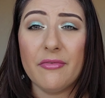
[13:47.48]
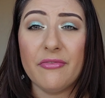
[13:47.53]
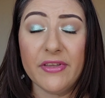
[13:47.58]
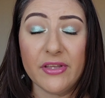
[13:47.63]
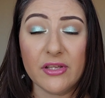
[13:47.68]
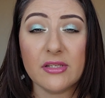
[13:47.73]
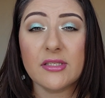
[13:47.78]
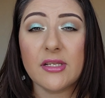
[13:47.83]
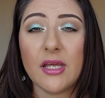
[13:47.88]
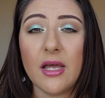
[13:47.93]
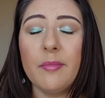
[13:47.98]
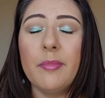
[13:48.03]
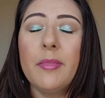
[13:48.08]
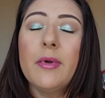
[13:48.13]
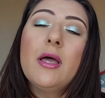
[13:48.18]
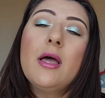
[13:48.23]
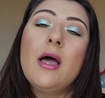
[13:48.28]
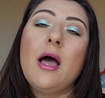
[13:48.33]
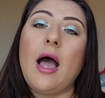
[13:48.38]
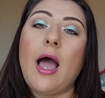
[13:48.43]
fills up,
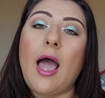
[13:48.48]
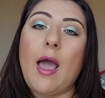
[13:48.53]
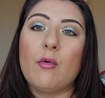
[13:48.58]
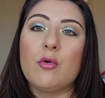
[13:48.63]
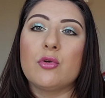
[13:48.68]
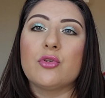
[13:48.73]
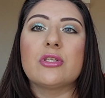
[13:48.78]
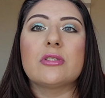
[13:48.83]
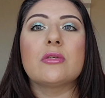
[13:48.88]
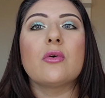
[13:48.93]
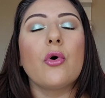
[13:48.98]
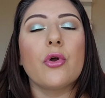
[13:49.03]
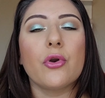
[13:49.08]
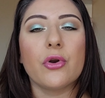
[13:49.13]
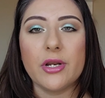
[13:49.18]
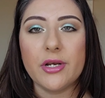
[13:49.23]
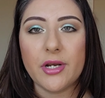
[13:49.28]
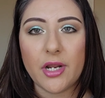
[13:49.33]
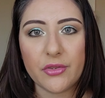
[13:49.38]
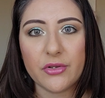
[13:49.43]
I will just order
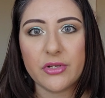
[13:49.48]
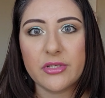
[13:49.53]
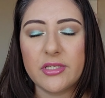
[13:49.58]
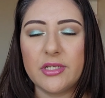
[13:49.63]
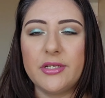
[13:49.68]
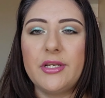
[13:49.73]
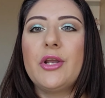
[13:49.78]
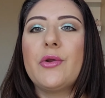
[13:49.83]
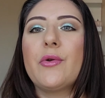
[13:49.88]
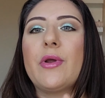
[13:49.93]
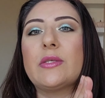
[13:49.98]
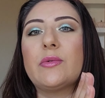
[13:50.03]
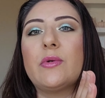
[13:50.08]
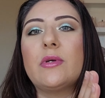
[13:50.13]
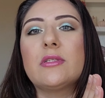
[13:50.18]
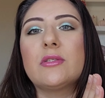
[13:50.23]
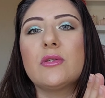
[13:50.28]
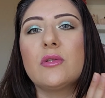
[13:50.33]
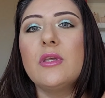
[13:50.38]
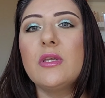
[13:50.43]
another Sydney Grace
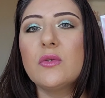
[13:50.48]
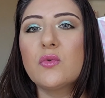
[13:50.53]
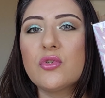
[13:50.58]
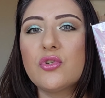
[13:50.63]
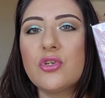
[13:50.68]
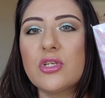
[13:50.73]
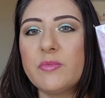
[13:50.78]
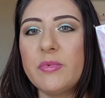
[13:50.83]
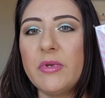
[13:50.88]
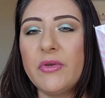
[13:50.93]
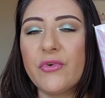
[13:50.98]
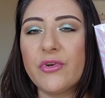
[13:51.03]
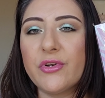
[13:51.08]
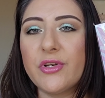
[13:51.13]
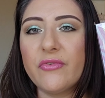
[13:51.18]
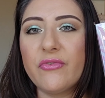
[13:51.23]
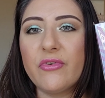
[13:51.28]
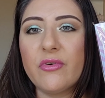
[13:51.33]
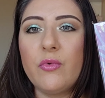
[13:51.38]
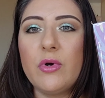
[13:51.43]
one. So these will just be for
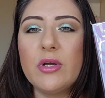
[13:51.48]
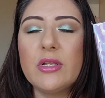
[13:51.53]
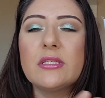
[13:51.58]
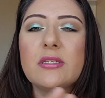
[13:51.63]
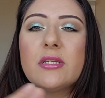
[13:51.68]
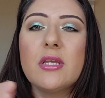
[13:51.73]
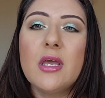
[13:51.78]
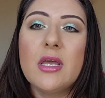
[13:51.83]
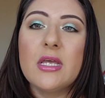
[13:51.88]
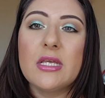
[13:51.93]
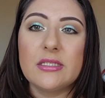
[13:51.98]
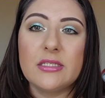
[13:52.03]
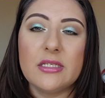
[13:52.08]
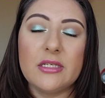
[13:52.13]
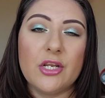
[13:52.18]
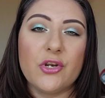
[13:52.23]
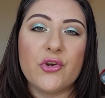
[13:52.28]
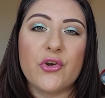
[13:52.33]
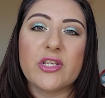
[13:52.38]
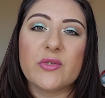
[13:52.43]
different ones.
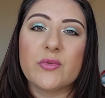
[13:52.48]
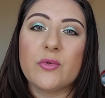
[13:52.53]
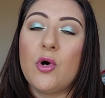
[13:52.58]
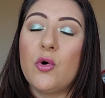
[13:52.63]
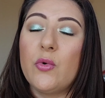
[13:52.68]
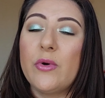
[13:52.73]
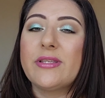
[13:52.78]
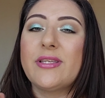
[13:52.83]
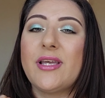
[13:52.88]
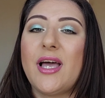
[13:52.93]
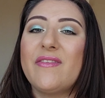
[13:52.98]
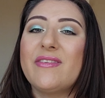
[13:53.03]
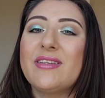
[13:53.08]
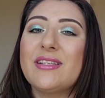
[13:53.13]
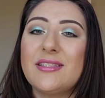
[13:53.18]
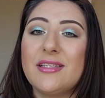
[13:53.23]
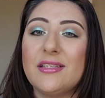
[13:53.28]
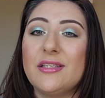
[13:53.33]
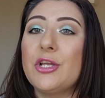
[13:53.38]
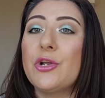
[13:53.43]
Sydney Grace will always have a
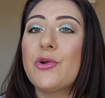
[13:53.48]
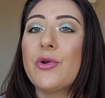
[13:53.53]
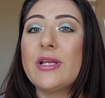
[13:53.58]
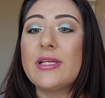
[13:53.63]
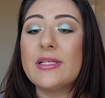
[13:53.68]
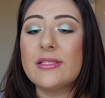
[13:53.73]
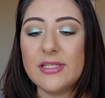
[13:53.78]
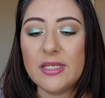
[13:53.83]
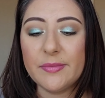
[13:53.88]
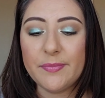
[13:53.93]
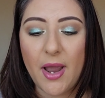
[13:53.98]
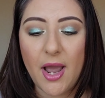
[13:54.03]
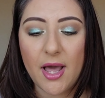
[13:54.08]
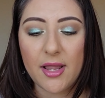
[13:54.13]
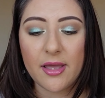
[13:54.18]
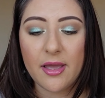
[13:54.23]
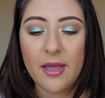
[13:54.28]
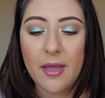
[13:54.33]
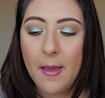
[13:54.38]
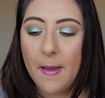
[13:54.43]
Sydney Grace Z
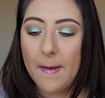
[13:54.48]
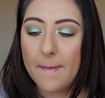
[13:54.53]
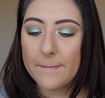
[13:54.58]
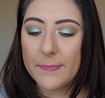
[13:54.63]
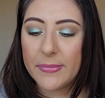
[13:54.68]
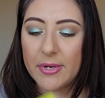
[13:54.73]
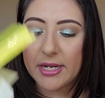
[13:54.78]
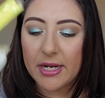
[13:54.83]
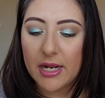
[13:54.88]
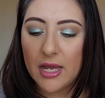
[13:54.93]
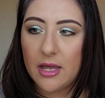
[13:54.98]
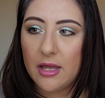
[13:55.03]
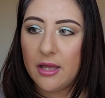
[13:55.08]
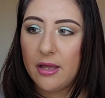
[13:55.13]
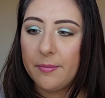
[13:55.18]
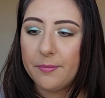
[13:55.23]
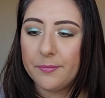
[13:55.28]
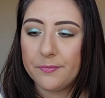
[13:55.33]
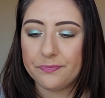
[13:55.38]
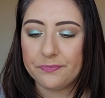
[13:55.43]
palette. But
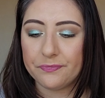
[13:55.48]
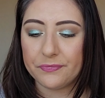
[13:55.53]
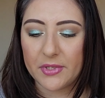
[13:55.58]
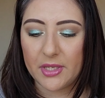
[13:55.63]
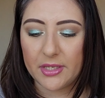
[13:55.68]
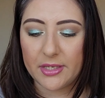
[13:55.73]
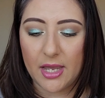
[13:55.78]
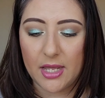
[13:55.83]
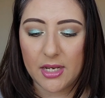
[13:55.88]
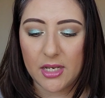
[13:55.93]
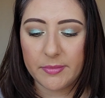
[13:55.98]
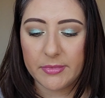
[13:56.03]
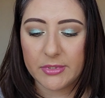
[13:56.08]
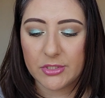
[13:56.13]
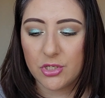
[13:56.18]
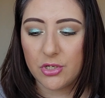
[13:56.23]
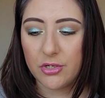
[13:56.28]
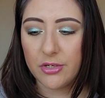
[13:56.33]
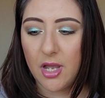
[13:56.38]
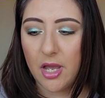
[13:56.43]
um, yeah, let me
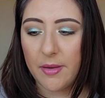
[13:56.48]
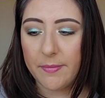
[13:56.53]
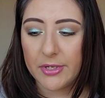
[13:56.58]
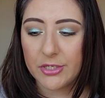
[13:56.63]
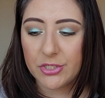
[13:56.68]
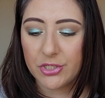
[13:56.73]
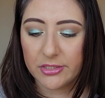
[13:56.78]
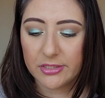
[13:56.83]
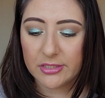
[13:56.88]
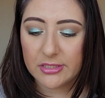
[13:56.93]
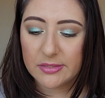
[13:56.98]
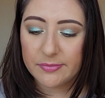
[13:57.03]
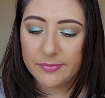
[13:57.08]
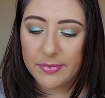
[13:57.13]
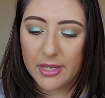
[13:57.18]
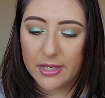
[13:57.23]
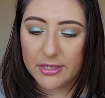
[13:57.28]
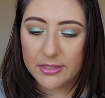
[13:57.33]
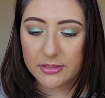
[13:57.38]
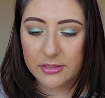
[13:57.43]
show you how much I
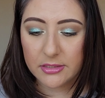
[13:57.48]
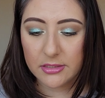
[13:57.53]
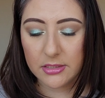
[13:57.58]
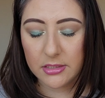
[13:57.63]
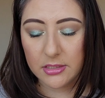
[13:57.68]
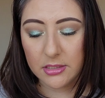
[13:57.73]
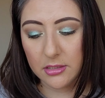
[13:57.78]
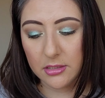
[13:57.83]
spent.